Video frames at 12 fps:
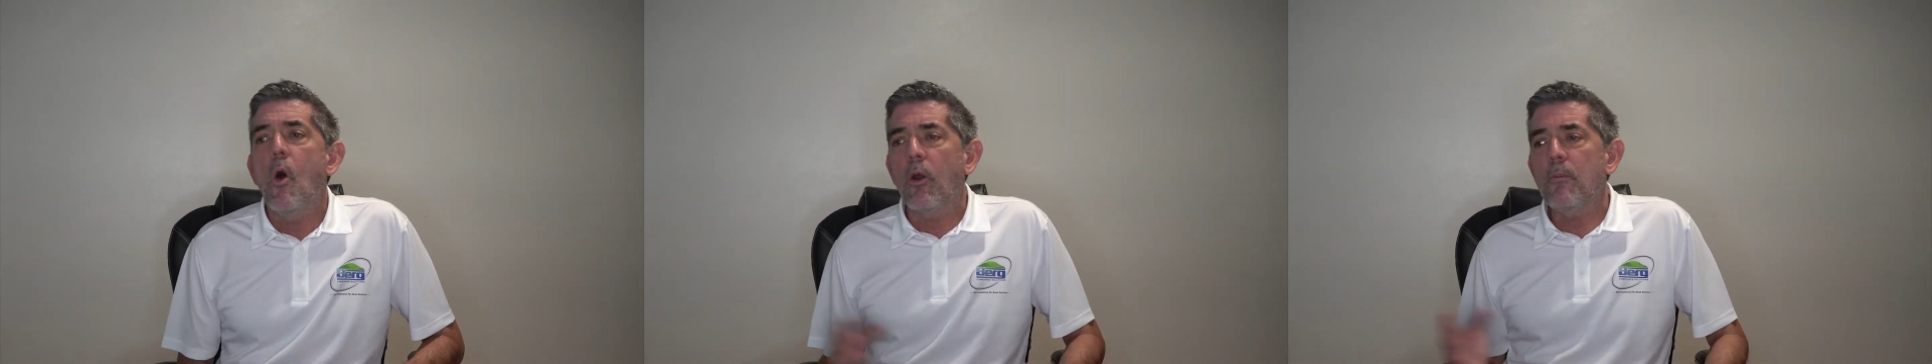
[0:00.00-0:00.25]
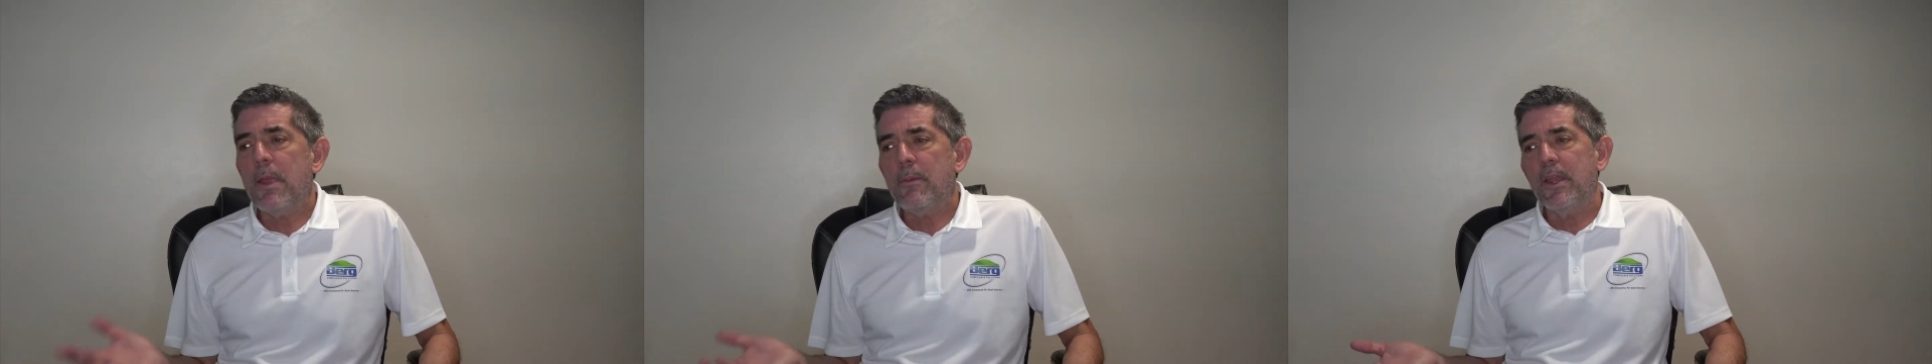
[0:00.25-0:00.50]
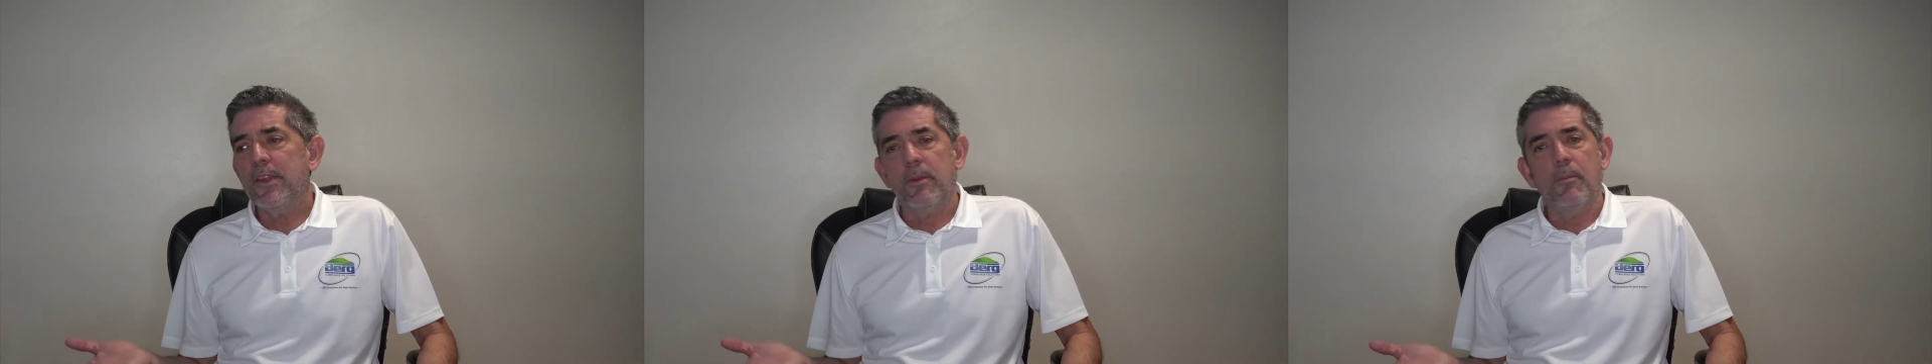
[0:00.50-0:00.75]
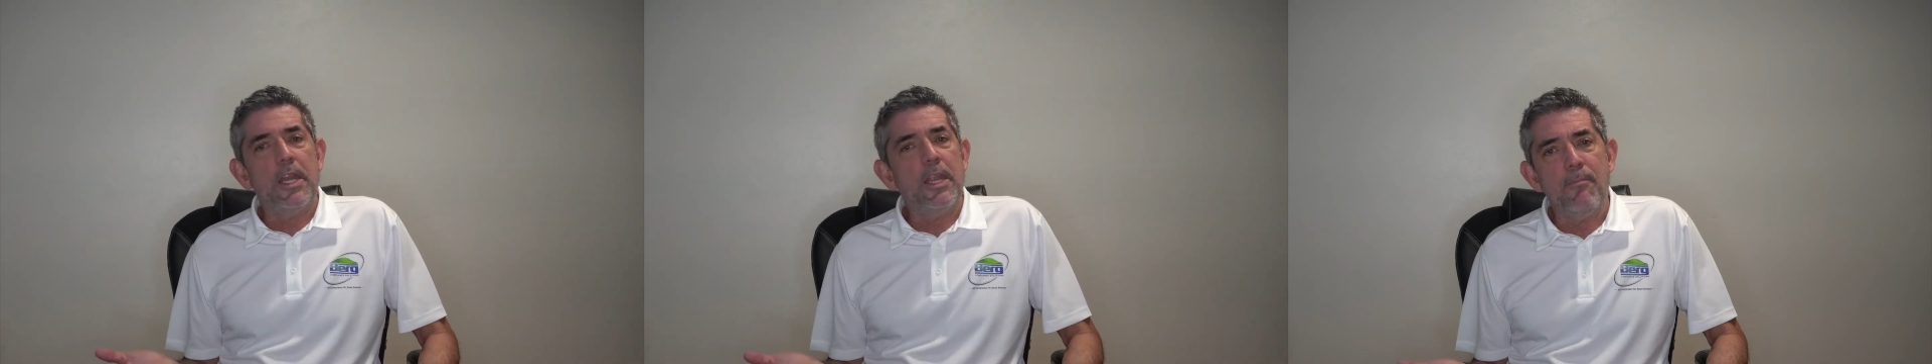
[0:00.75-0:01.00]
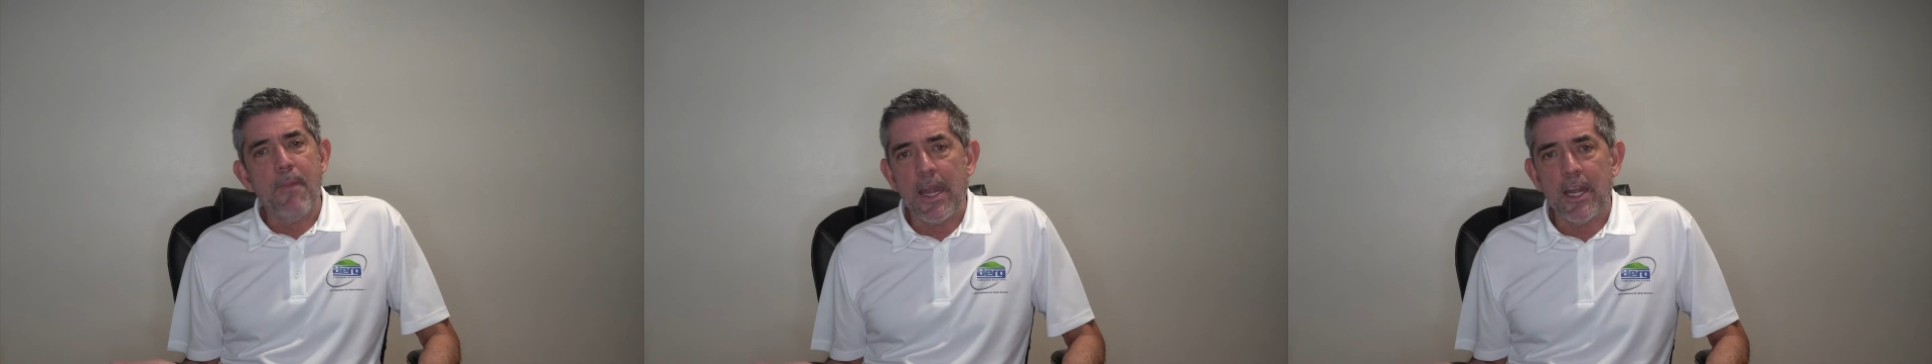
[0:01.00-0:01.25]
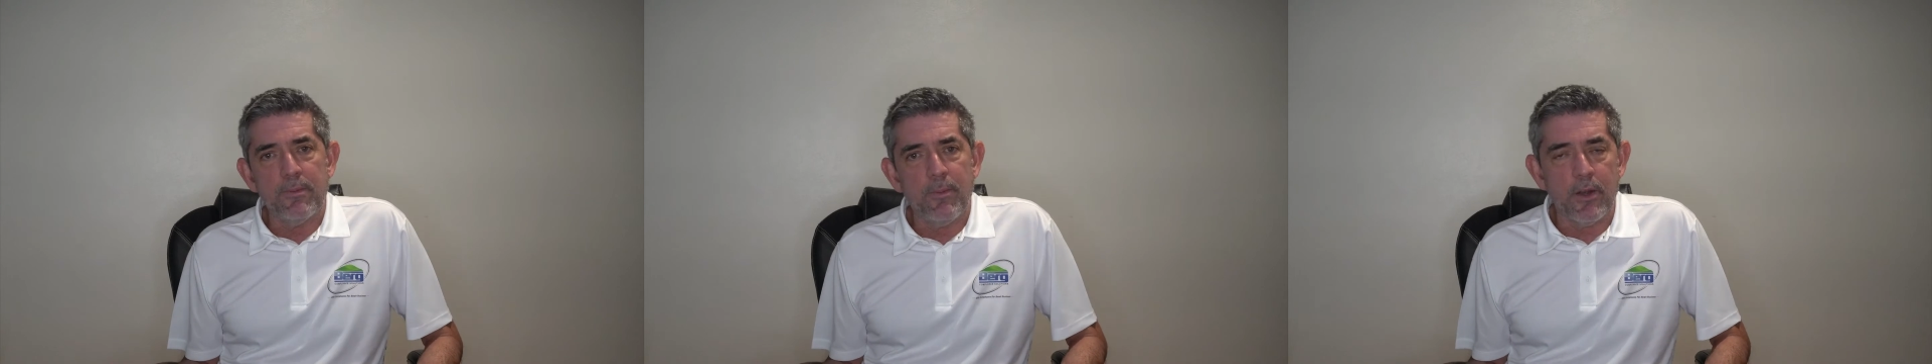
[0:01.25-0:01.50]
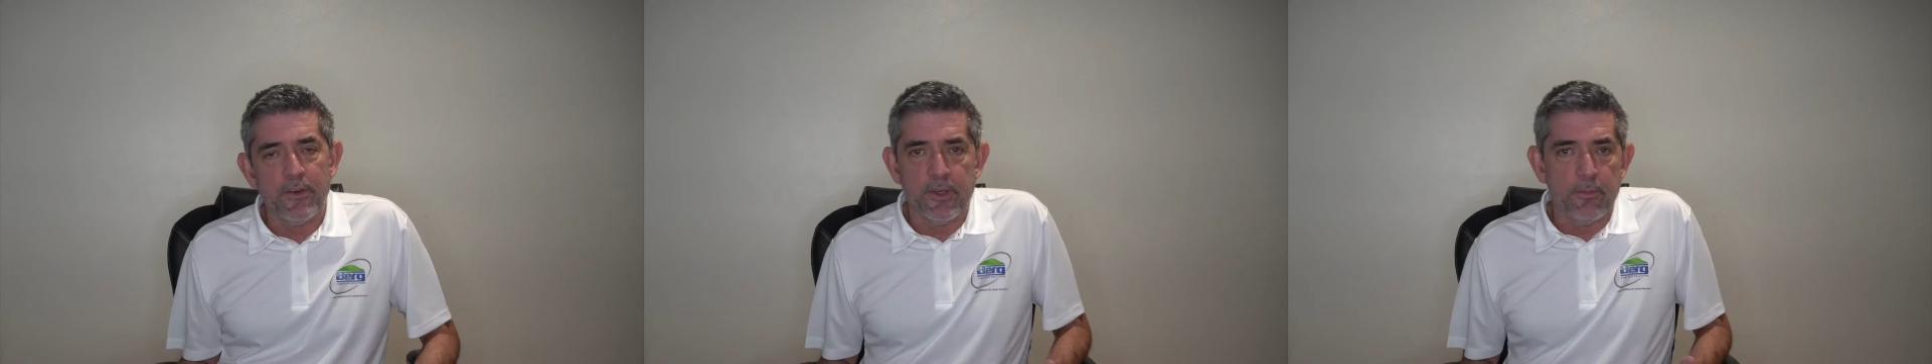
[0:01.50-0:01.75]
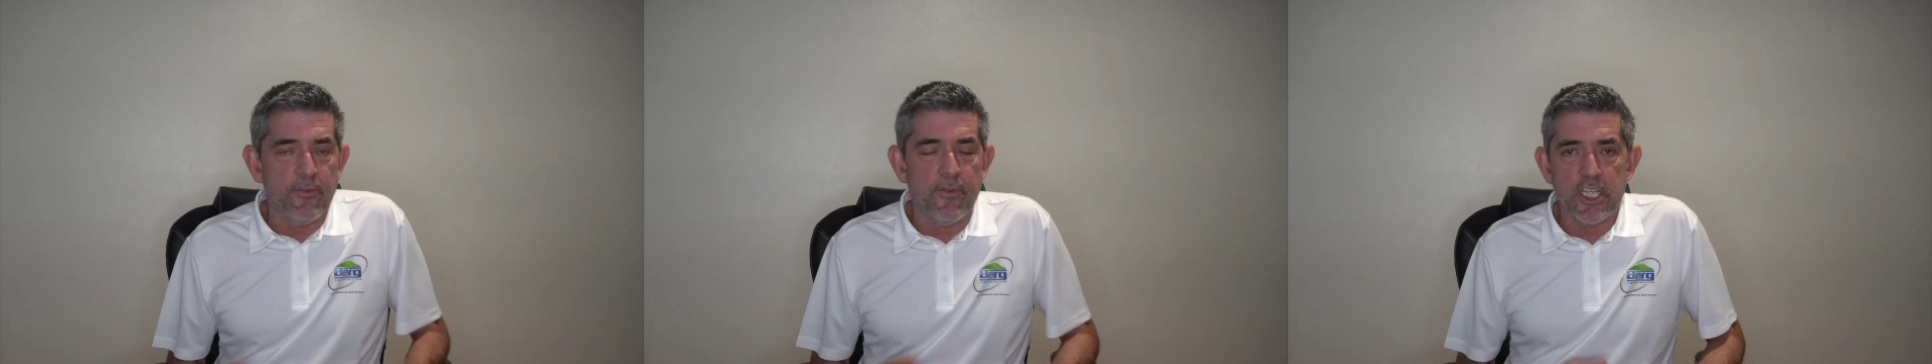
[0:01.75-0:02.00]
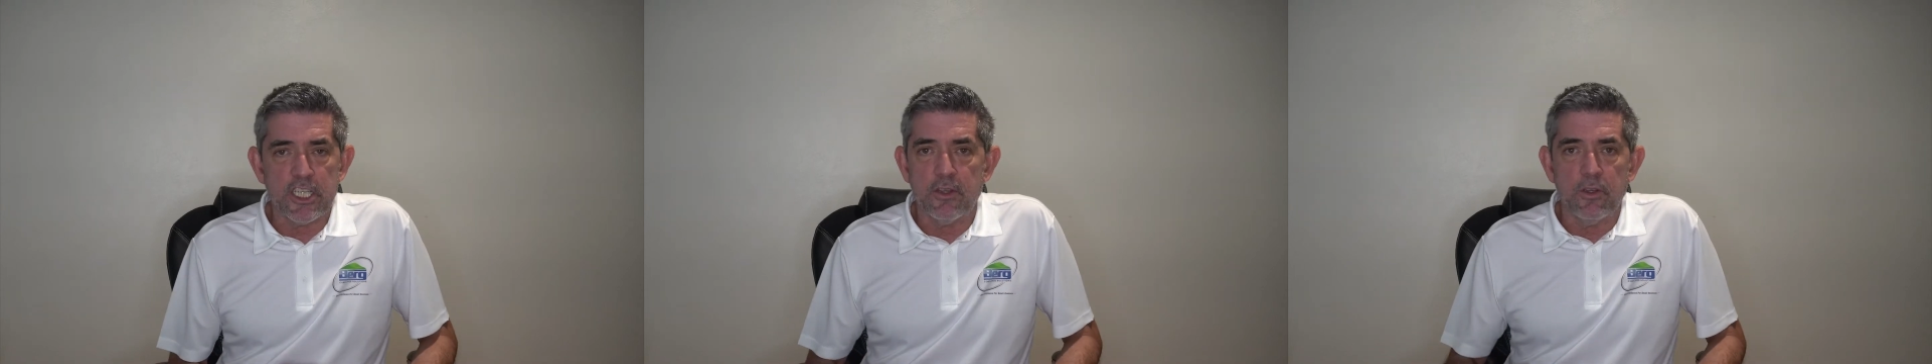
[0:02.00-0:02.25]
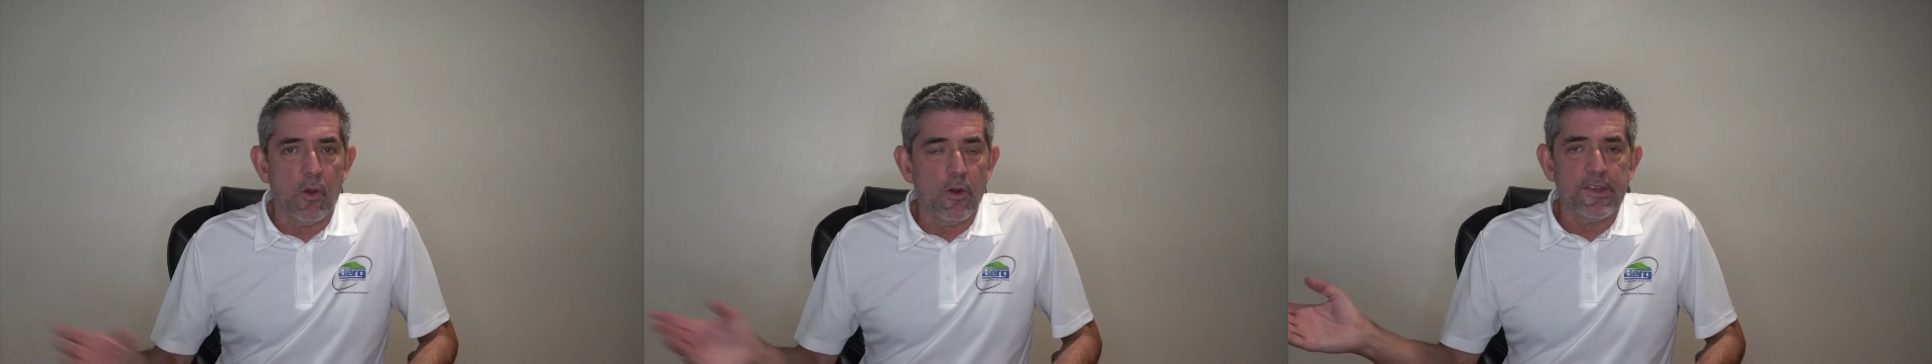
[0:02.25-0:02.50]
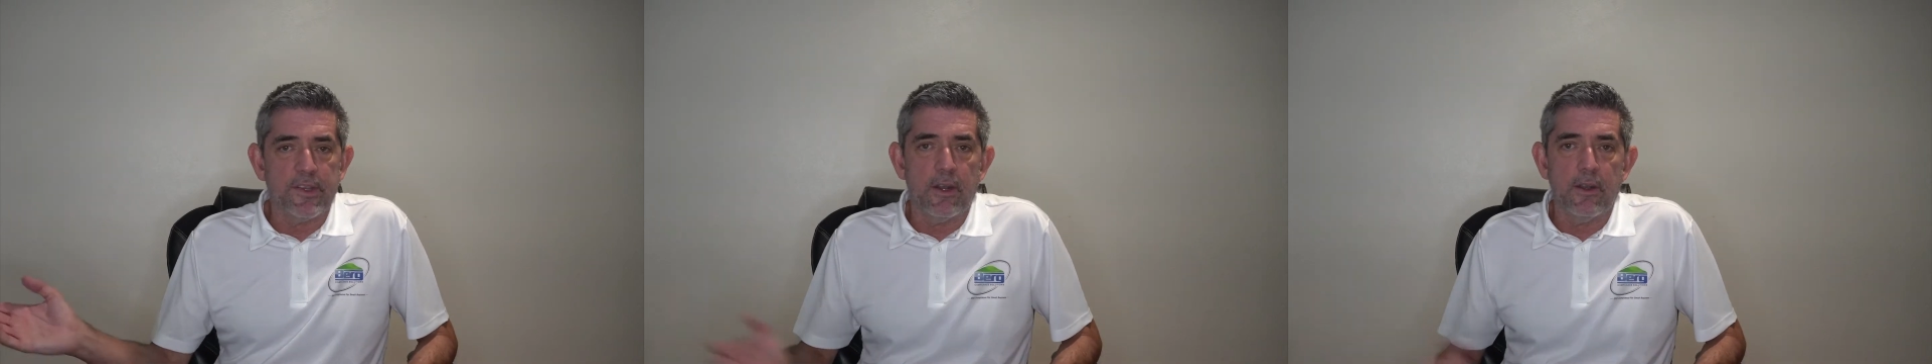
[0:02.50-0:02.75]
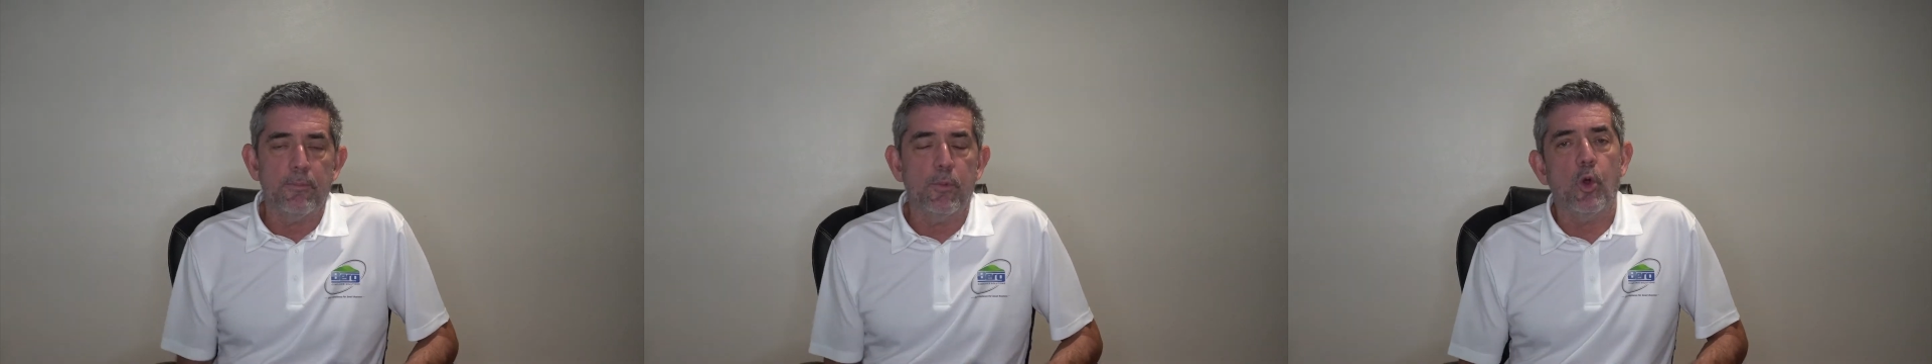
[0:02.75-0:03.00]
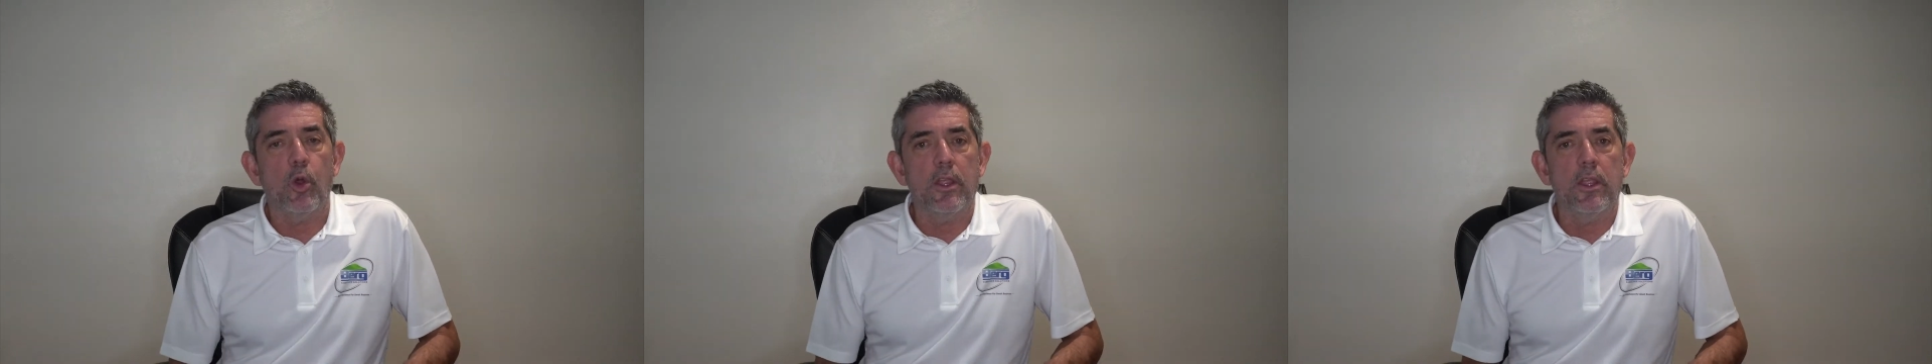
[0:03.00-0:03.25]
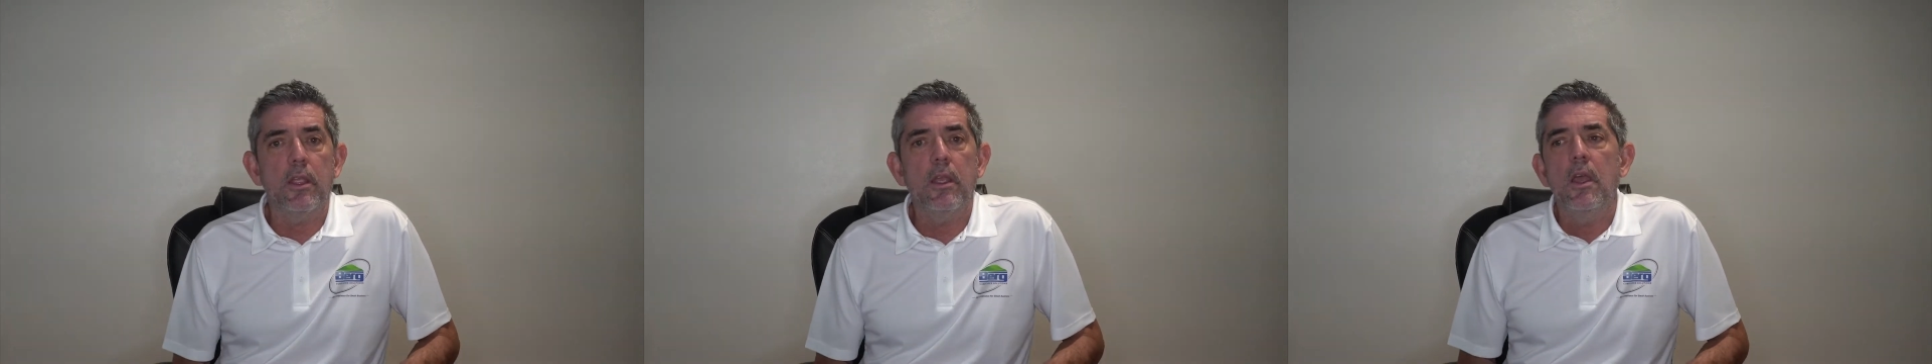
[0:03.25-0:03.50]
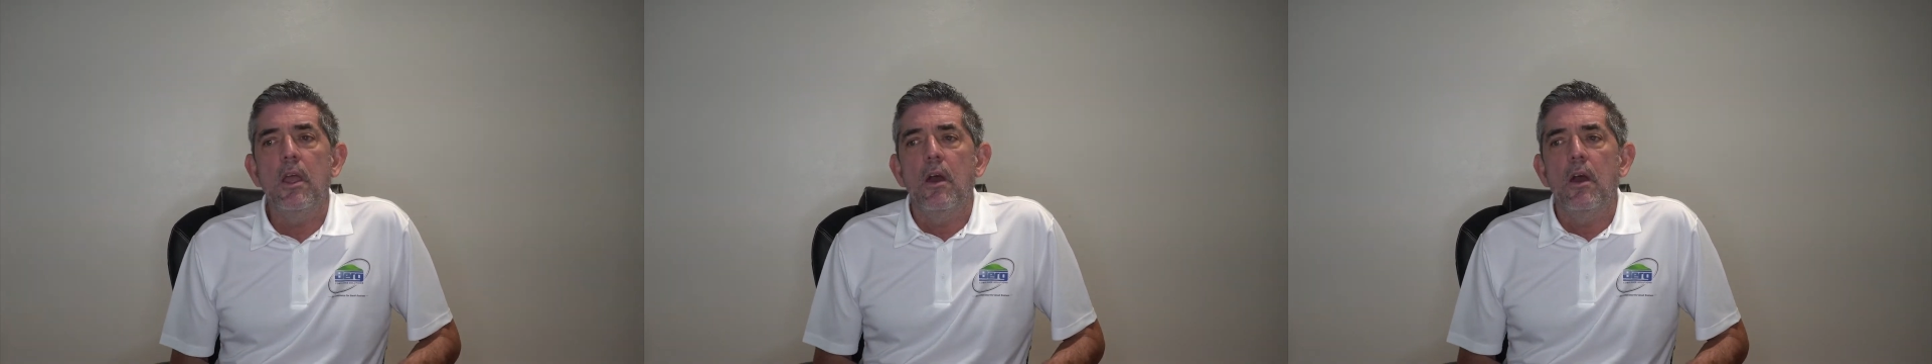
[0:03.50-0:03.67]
Or maybe somebody in management or supervision noticed that an employee